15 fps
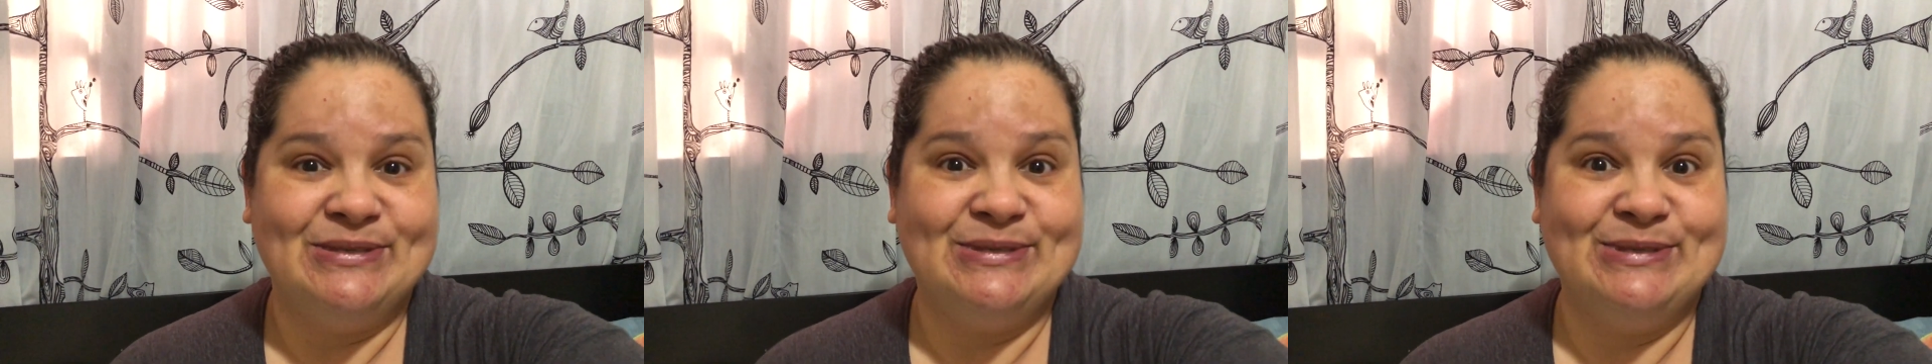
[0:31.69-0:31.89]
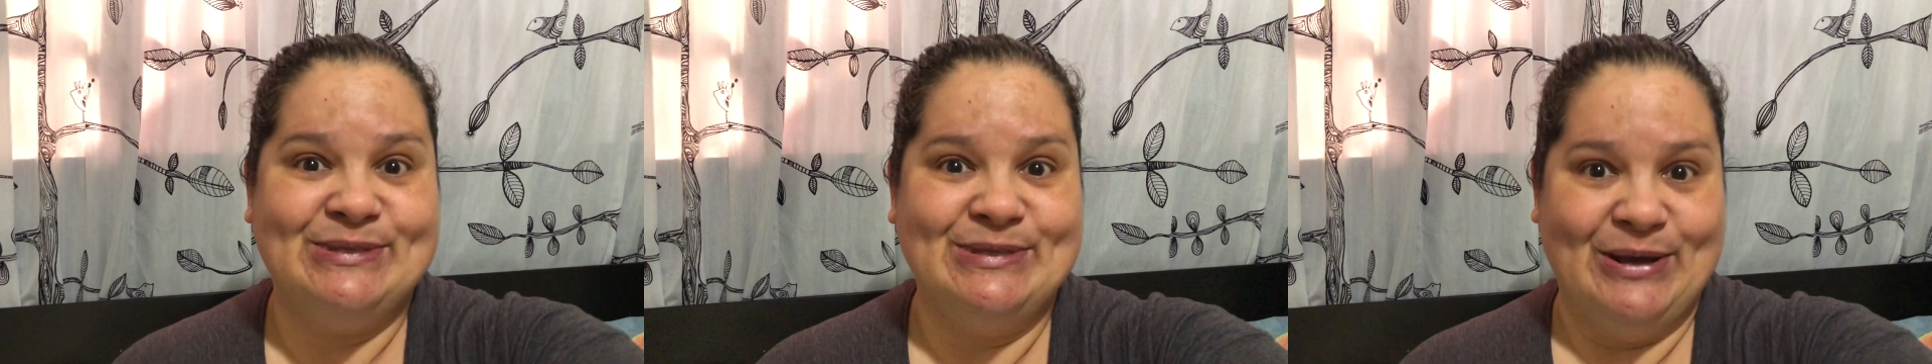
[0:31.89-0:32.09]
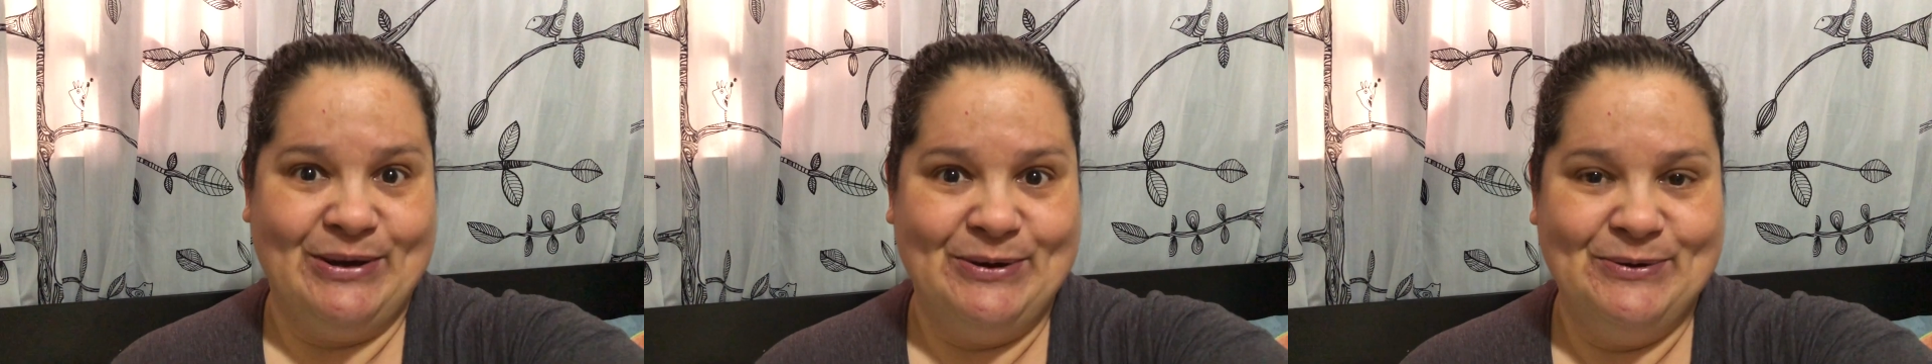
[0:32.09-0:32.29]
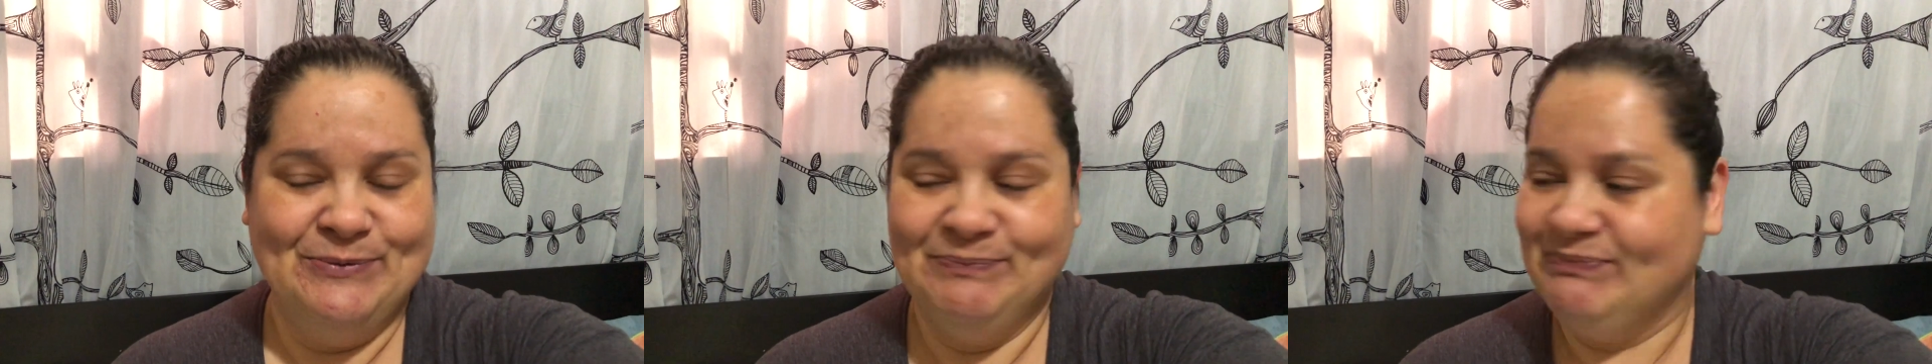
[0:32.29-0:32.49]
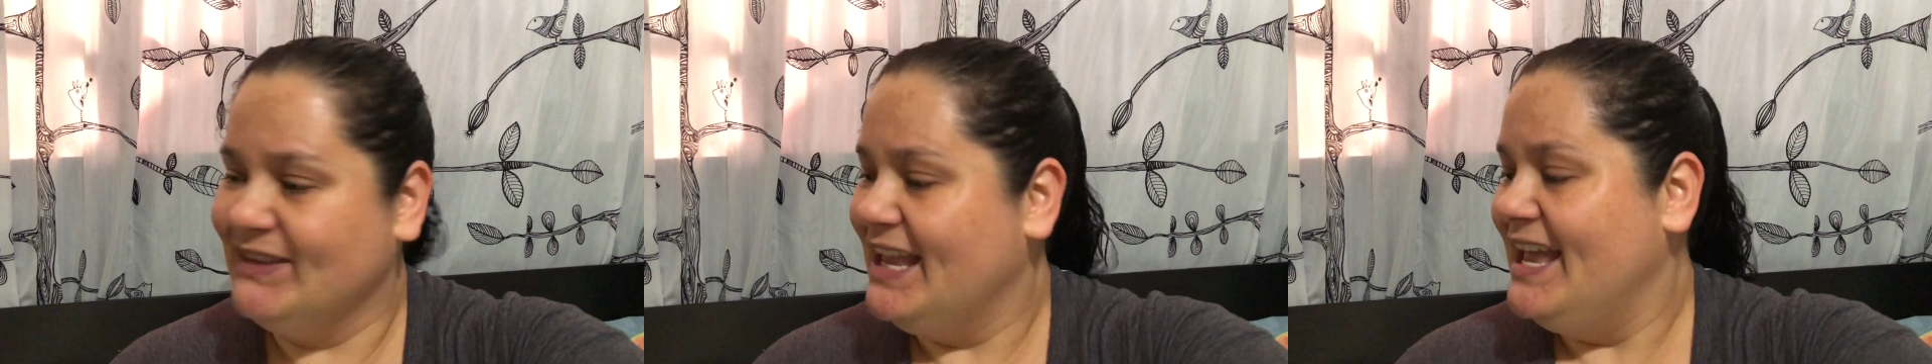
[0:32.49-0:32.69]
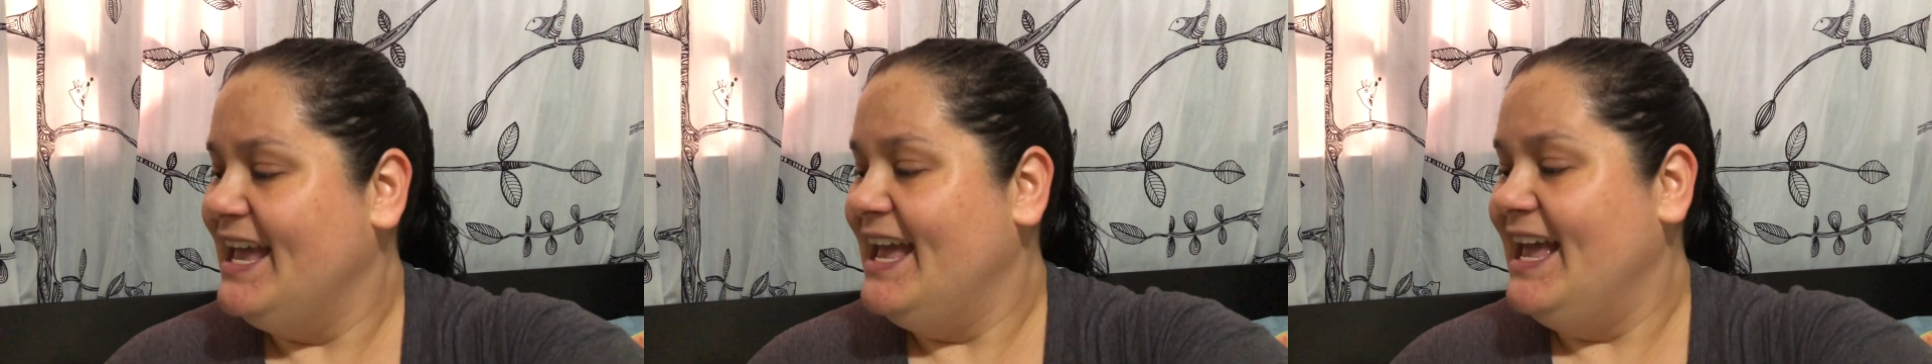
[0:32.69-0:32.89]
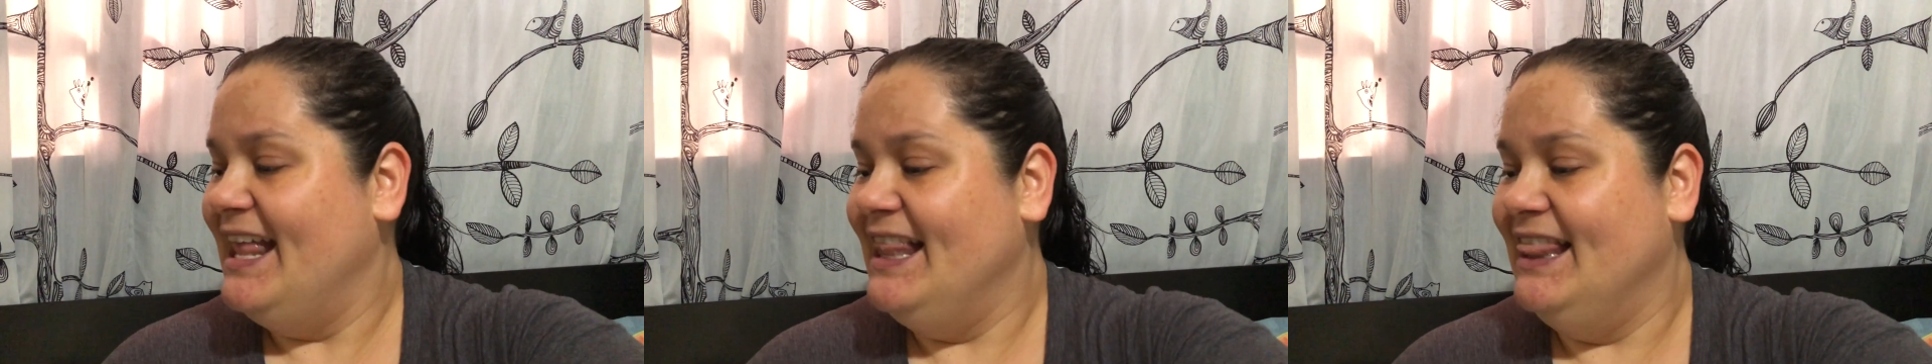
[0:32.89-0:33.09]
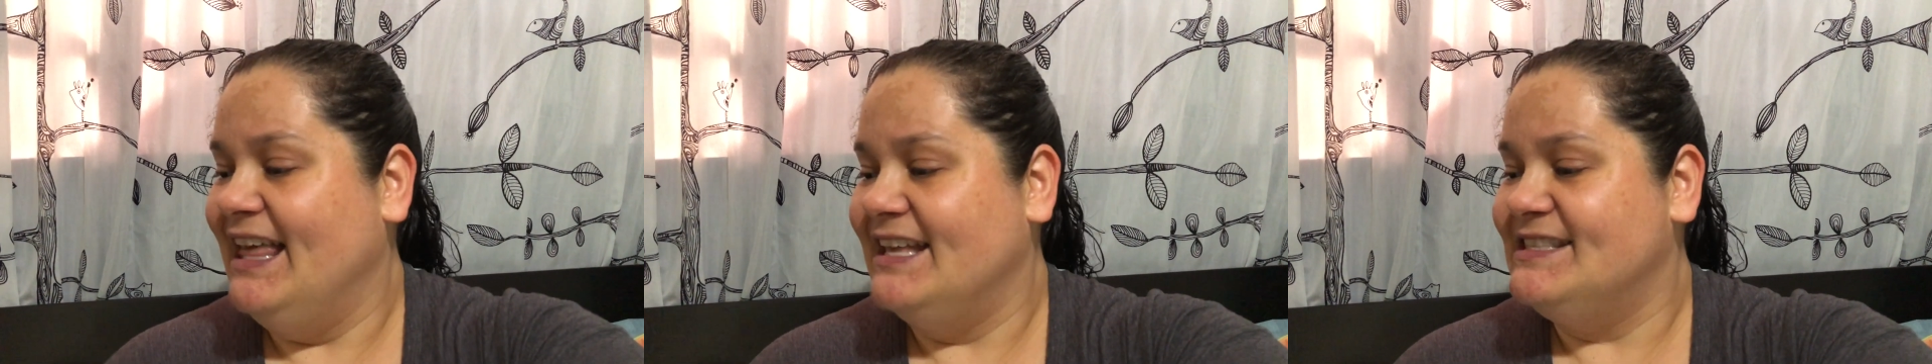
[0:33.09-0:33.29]
So
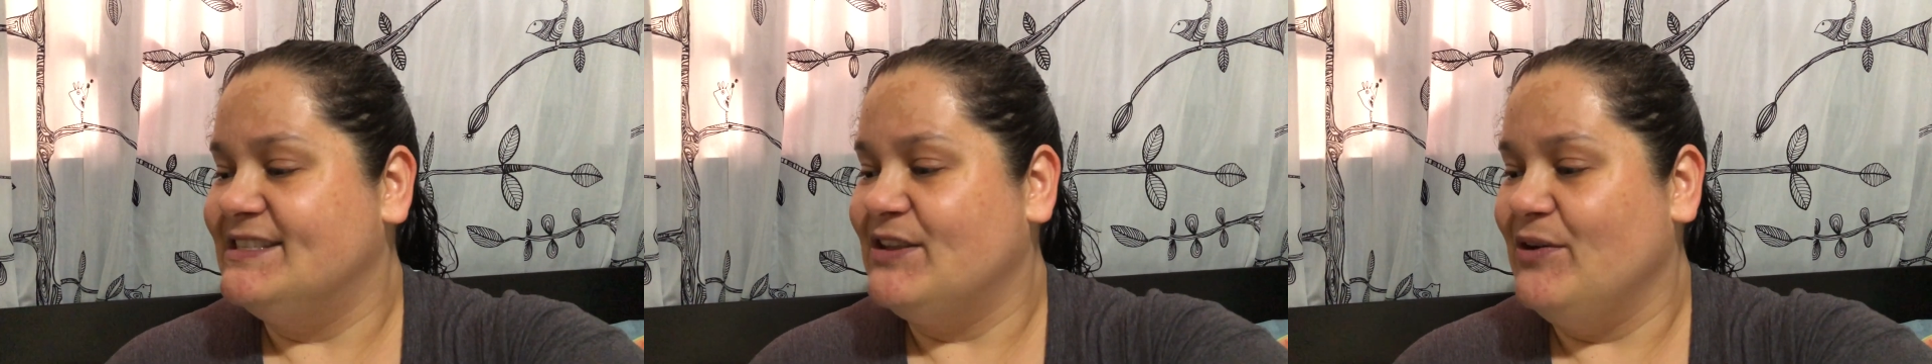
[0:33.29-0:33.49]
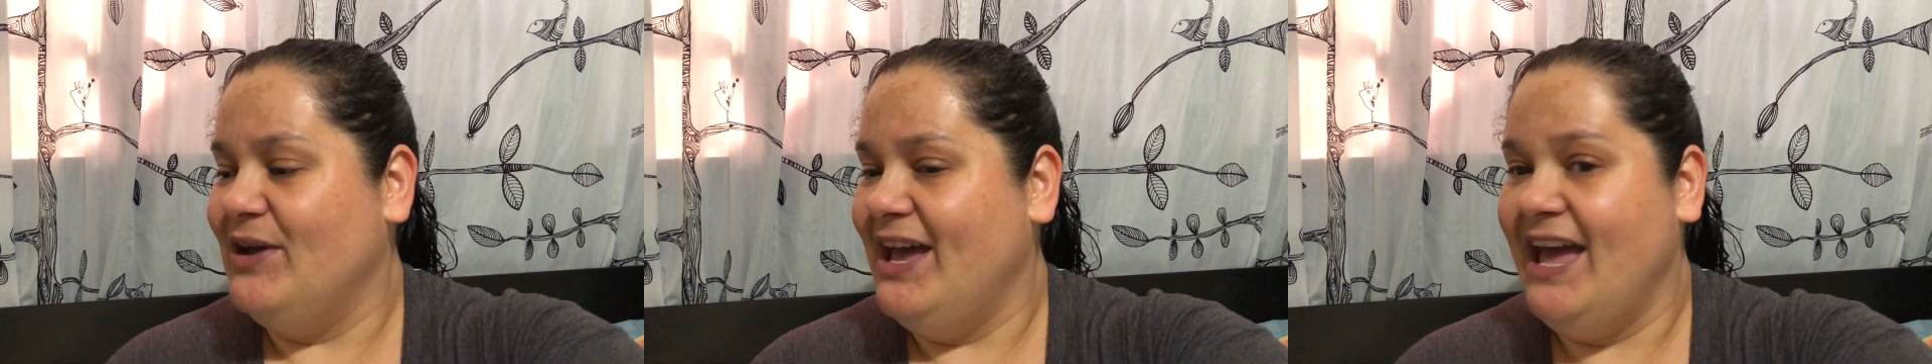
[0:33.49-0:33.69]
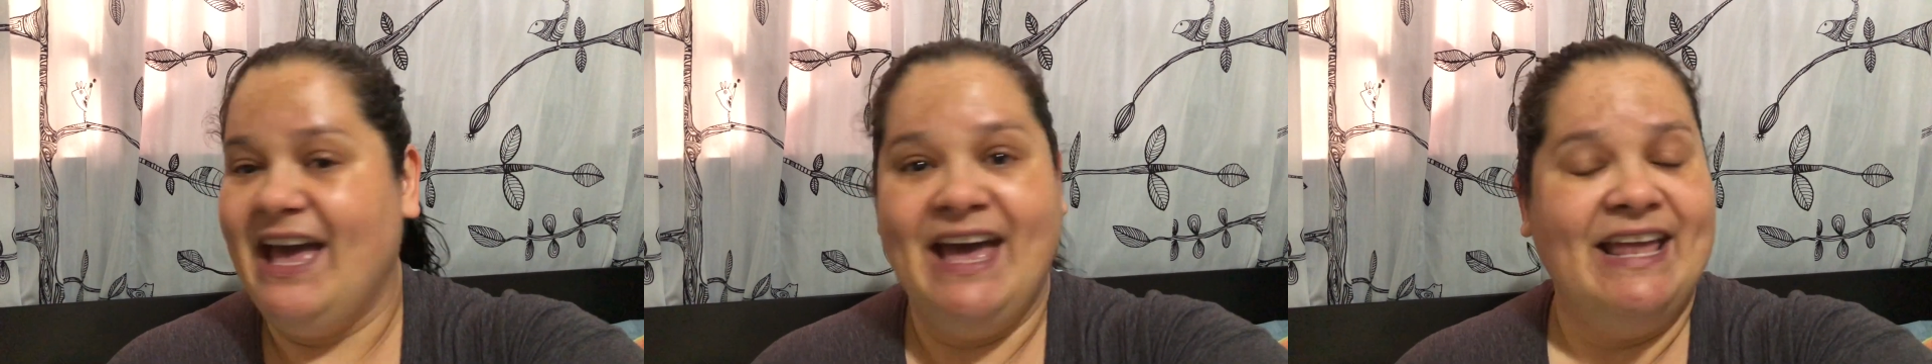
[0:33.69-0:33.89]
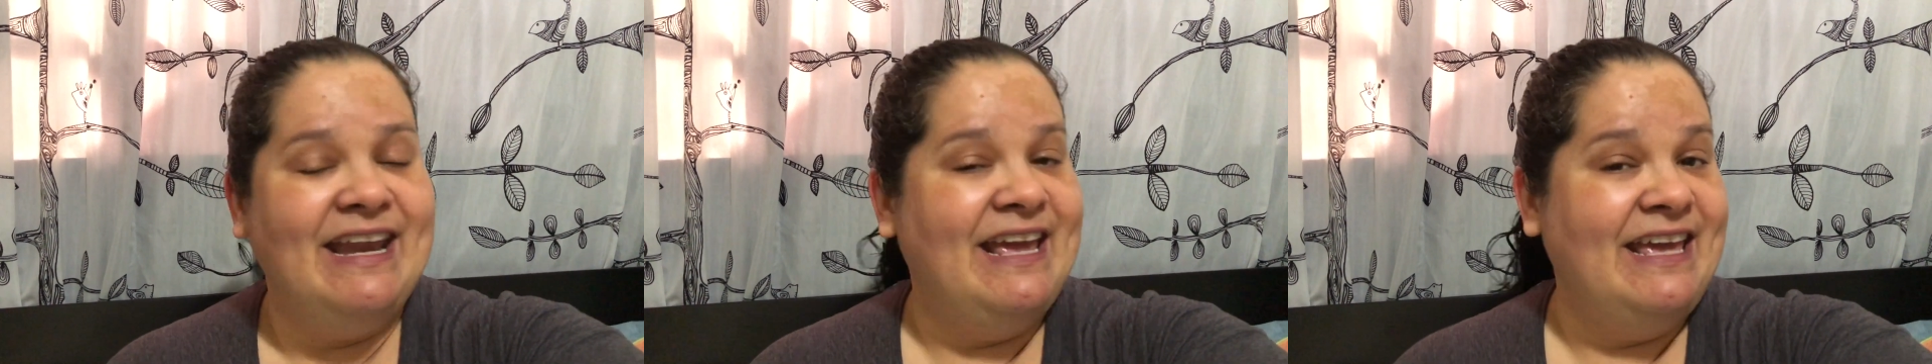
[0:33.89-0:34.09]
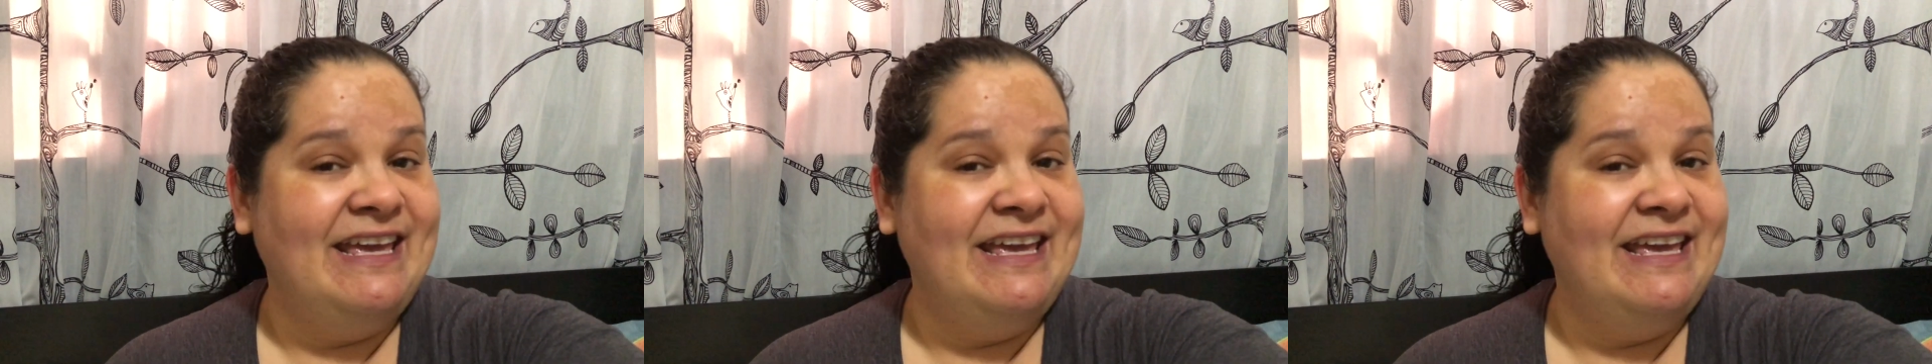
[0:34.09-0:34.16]
let's go ahead